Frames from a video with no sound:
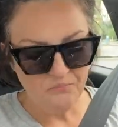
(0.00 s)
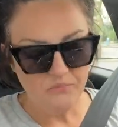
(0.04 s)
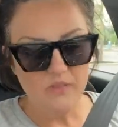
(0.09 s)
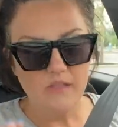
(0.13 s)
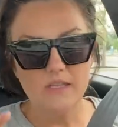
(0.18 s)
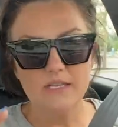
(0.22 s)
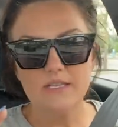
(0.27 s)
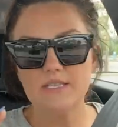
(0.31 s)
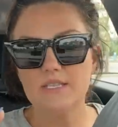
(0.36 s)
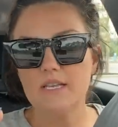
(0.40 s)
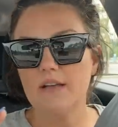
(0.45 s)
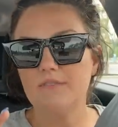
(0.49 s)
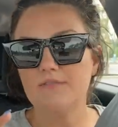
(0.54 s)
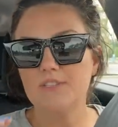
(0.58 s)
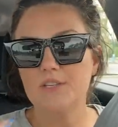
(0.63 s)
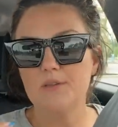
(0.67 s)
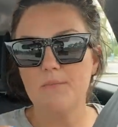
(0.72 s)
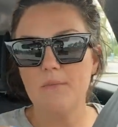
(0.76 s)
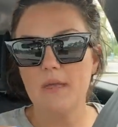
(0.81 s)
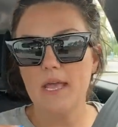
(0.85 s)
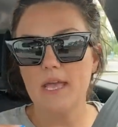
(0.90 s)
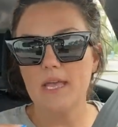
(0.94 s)
The stuff to
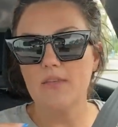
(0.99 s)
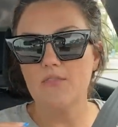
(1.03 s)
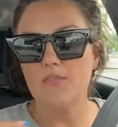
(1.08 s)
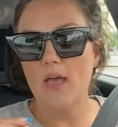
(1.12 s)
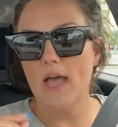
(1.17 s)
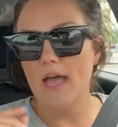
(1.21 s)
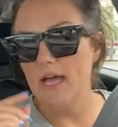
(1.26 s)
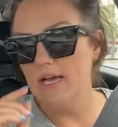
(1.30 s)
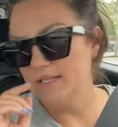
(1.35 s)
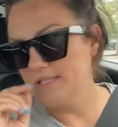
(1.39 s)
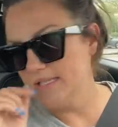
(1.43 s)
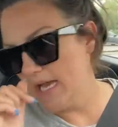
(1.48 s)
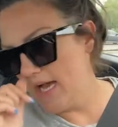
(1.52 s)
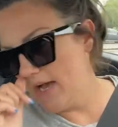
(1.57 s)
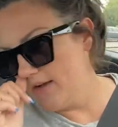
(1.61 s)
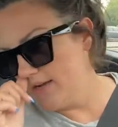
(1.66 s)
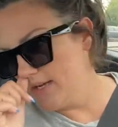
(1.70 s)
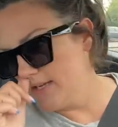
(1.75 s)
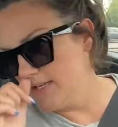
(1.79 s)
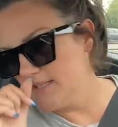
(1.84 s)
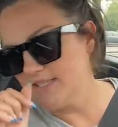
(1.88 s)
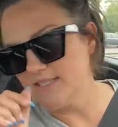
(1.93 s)
make that Italian